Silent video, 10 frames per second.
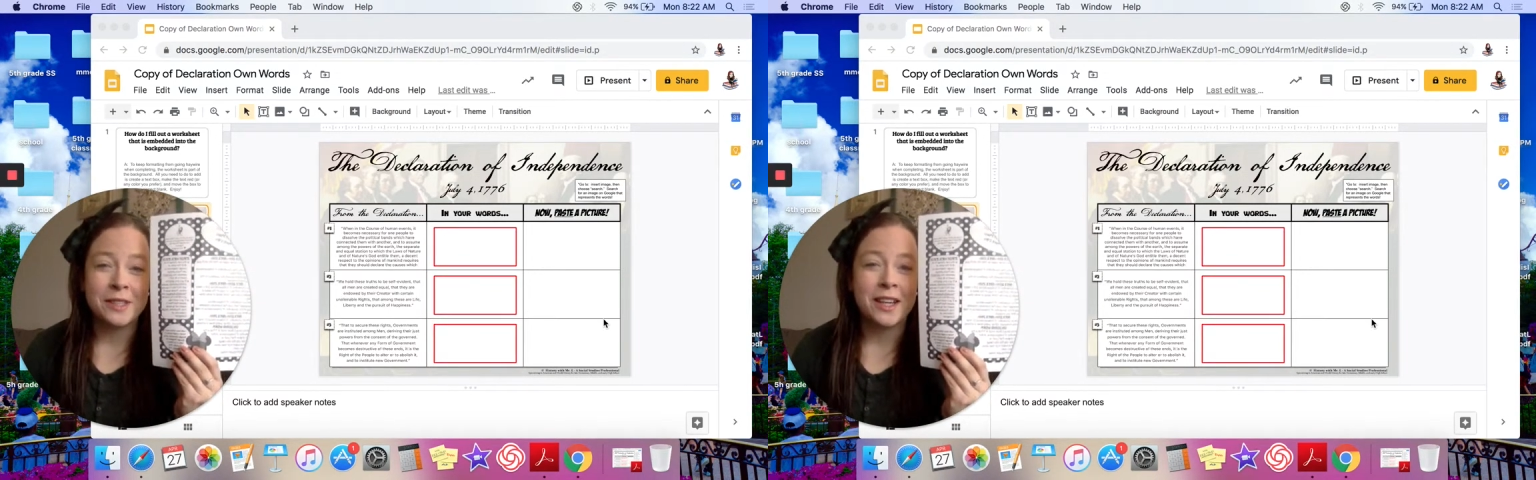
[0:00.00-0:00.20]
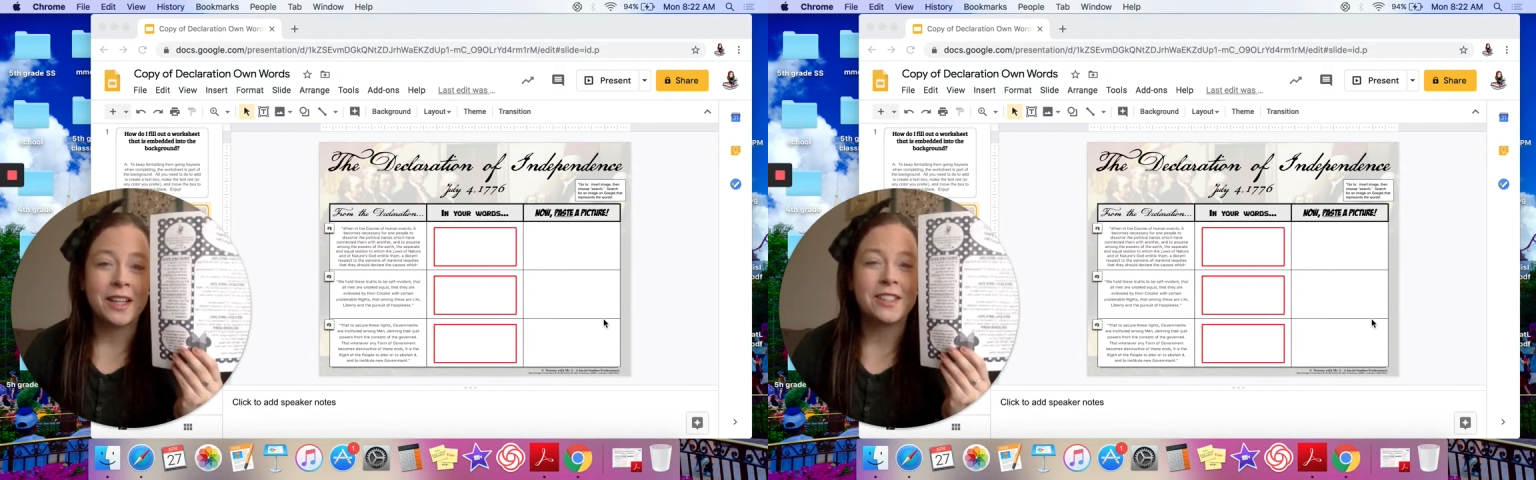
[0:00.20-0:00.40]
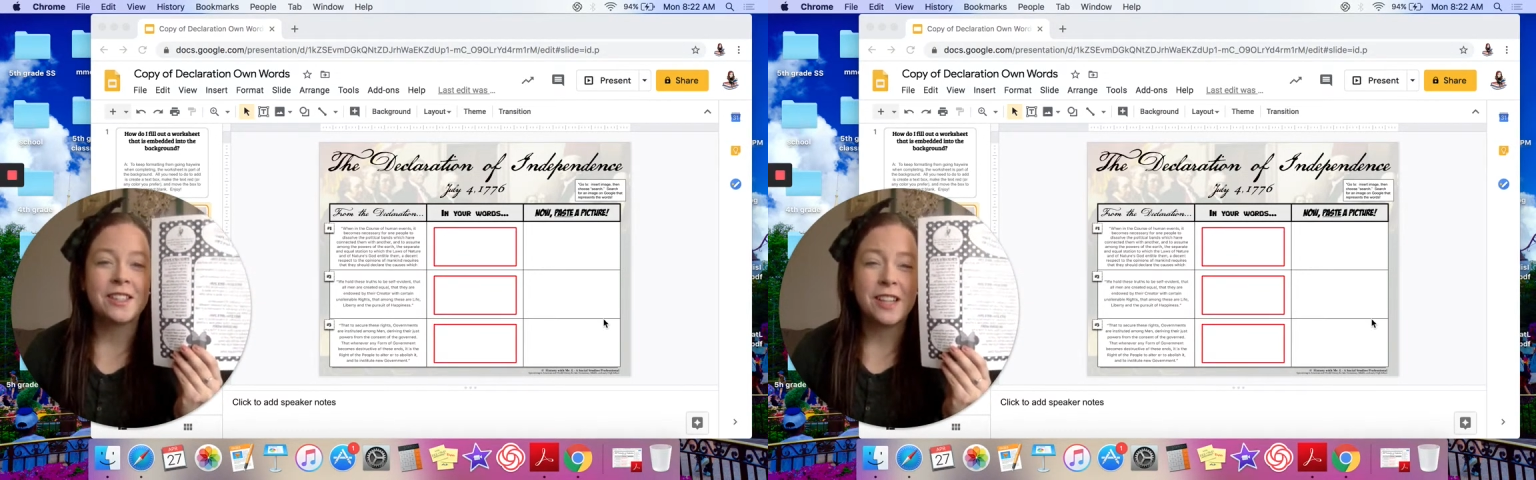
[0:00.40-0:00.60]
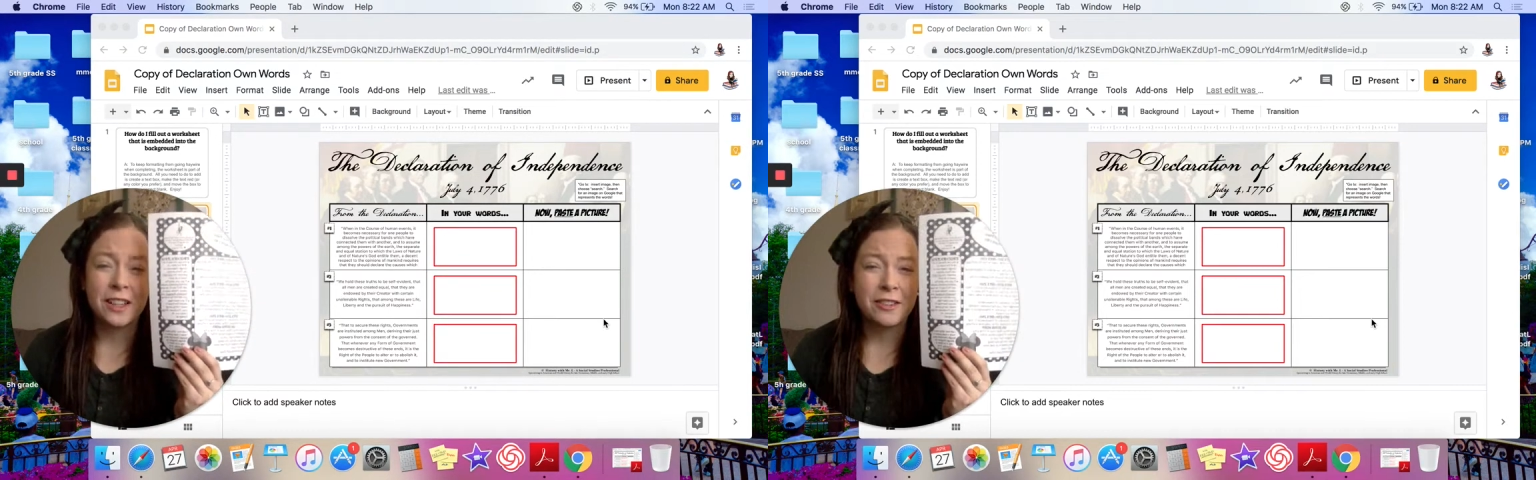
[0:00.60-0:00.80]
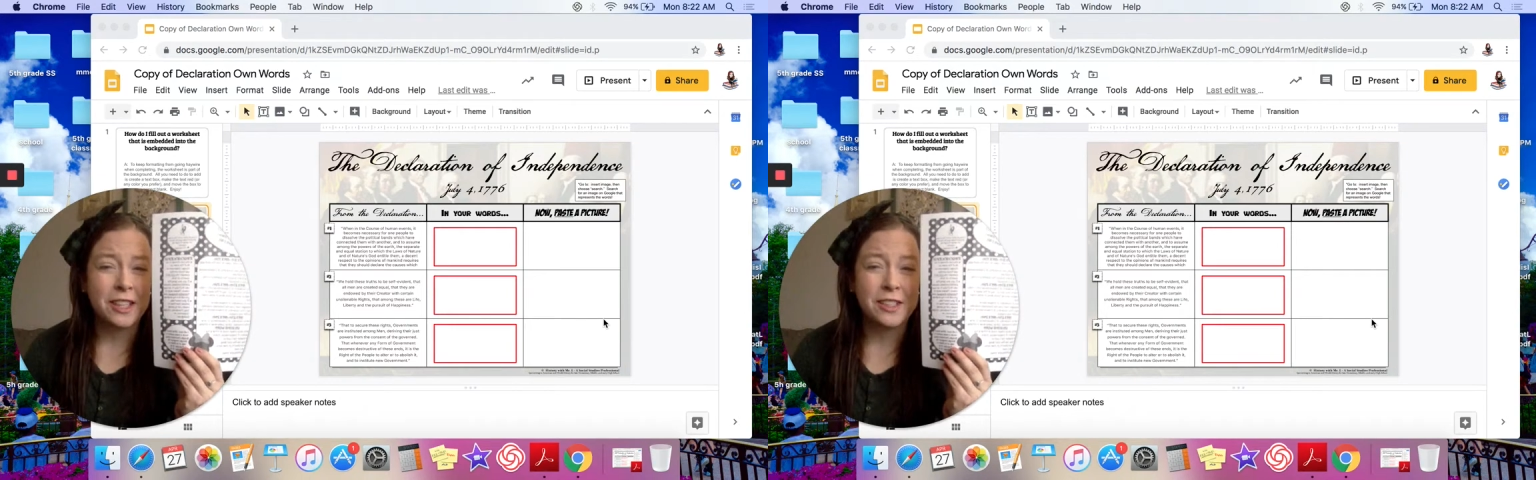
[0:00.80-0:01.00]
guys, the
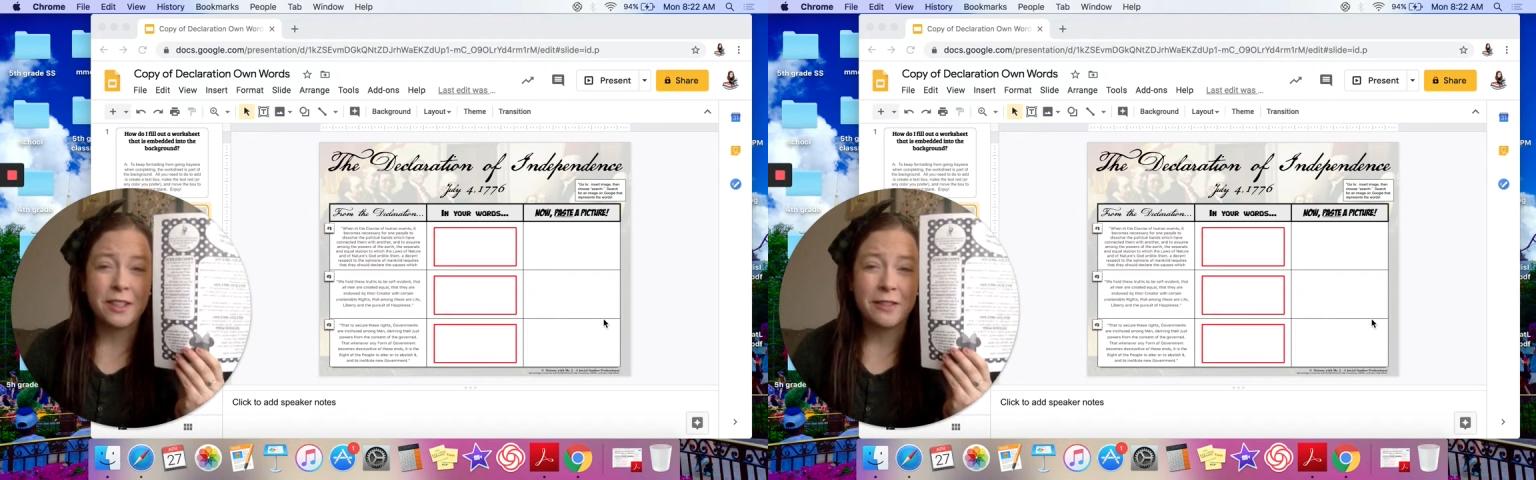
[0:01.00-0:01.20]
Declaration of